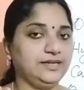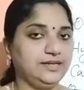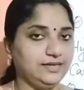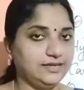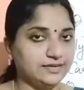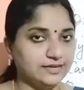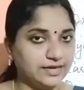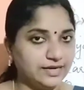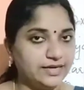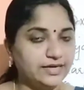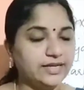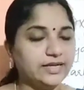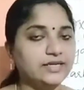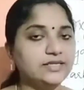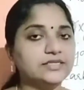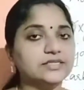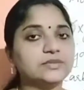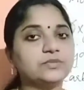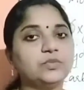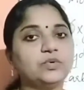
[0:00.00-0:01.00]
it
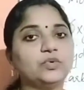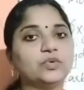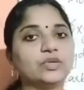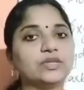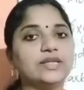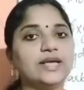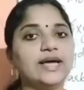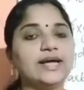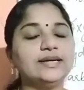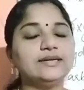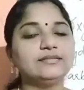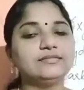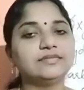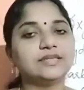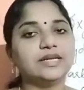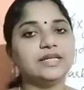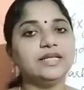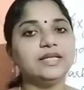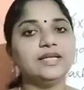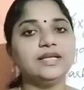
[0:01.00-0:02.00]
contains more than
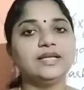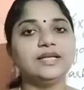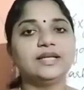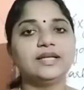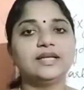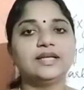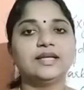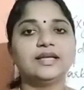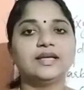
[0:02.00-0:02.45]
3